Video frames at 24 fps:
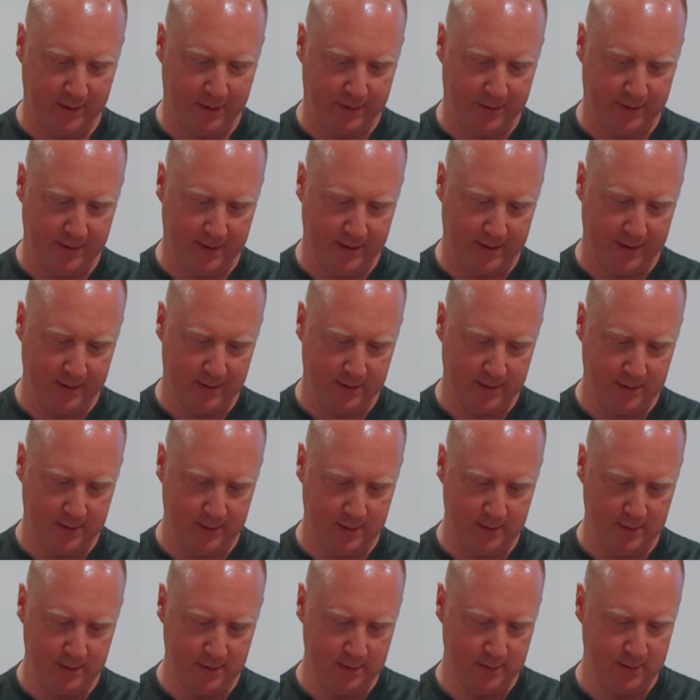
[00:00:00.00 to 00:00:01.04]
thin,
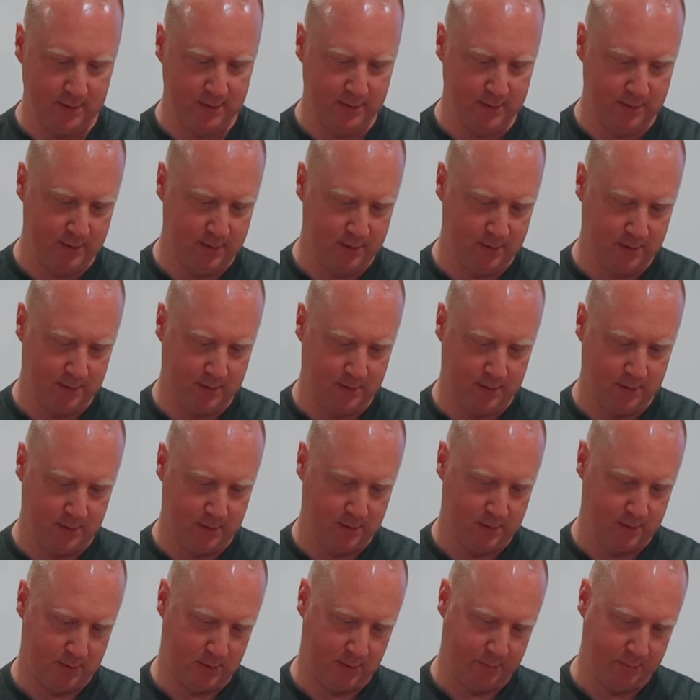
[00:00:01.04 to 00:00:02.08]

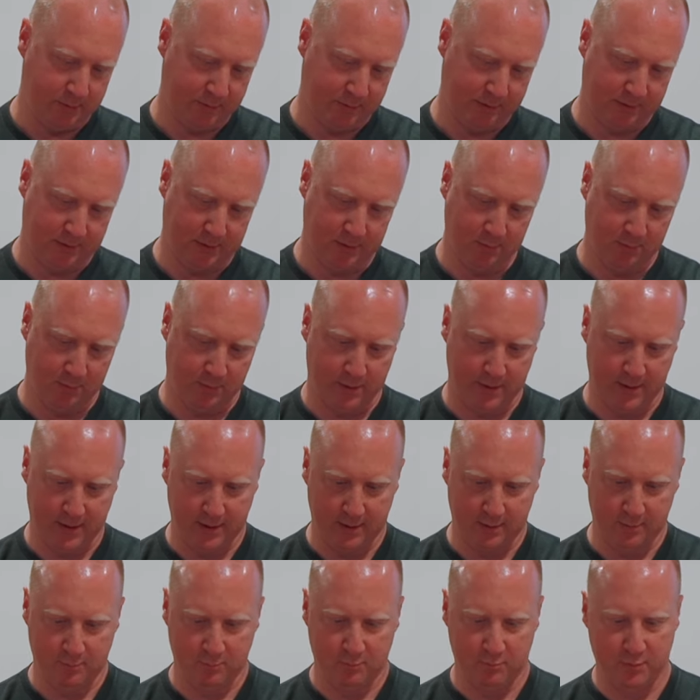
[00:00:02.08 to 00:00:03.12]
almost too
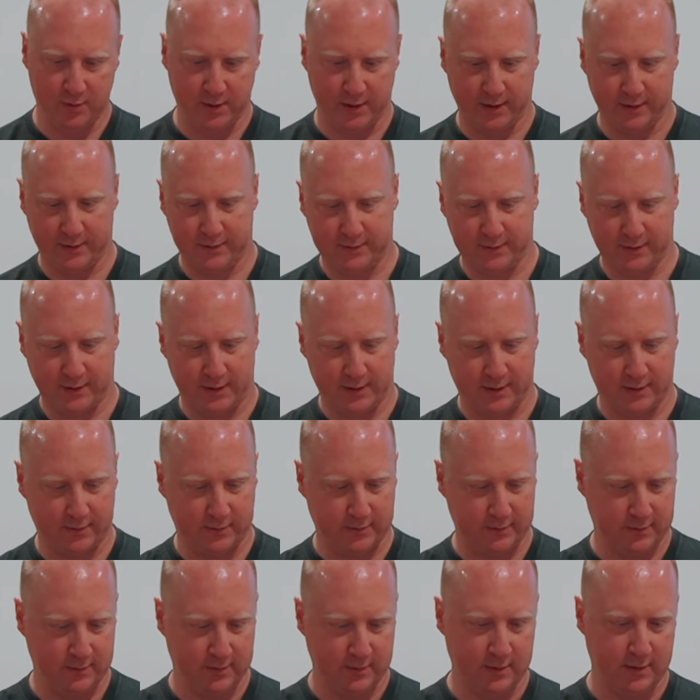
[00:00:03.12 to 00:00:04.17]
thin, but
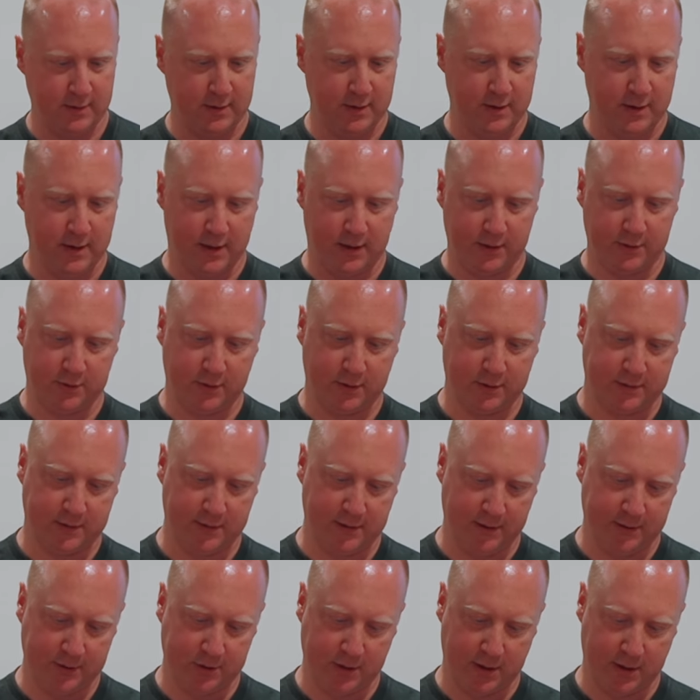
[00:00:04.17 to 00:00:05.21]
I'll
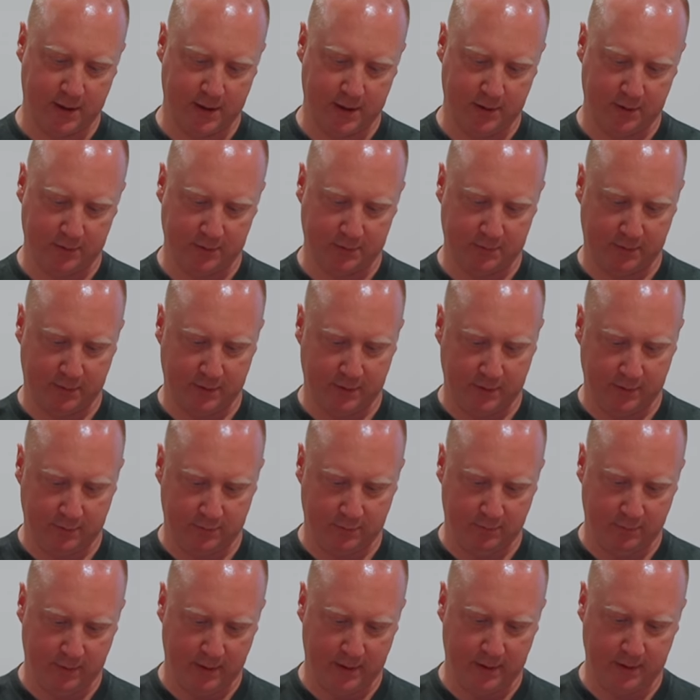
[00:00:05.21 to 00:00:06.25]
trust DJI knows what they're
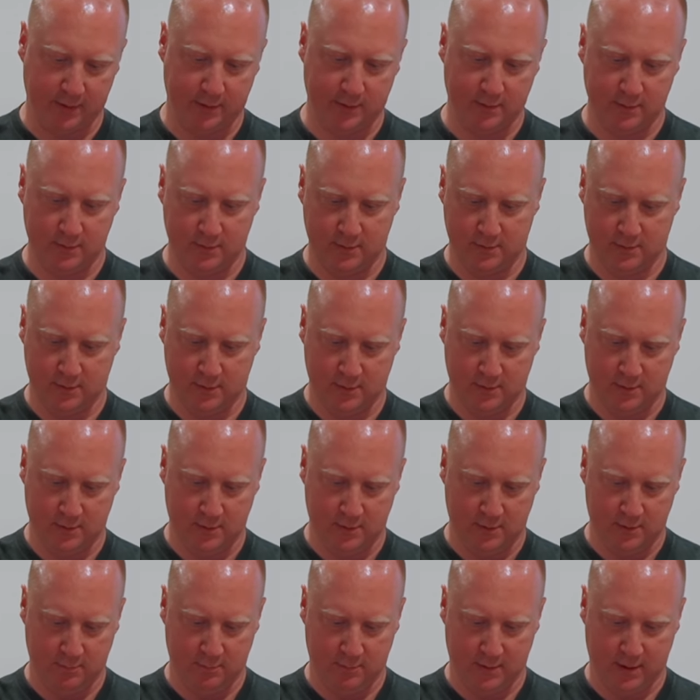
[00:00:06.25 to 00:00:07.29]
doing when they
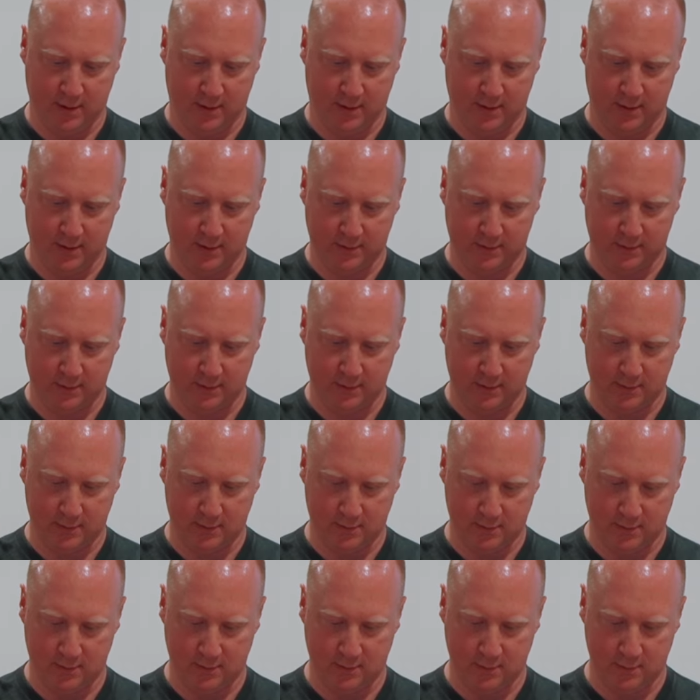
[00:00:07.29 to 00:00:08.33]
make these.
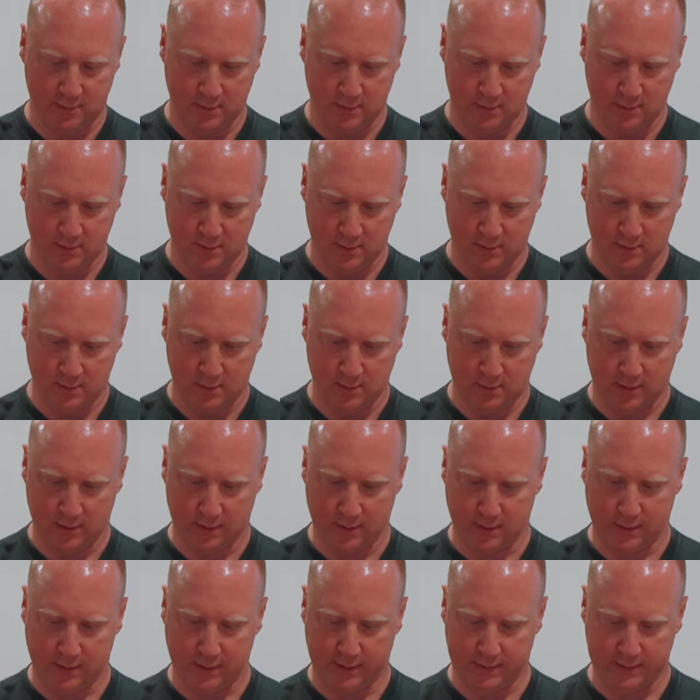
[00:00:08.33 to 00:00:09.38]

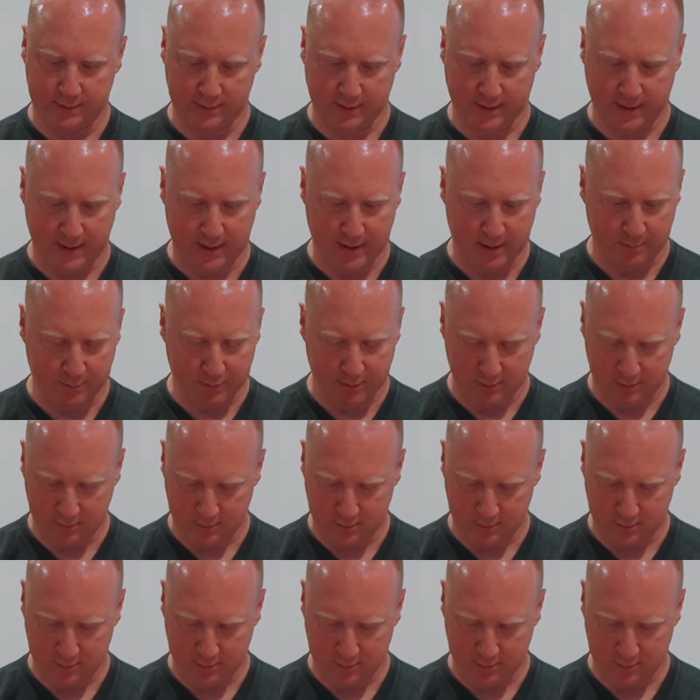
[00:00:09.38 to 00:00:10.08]
Got the lens cap